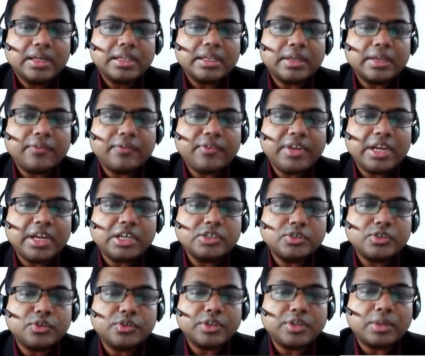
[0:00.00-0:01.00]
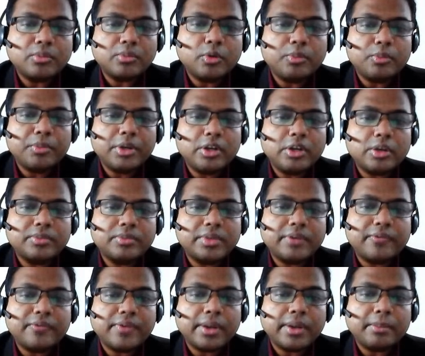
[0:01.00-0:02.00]
The figure shows the movement of the
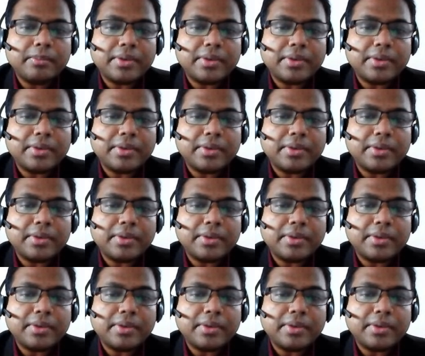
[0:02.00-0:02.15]
frame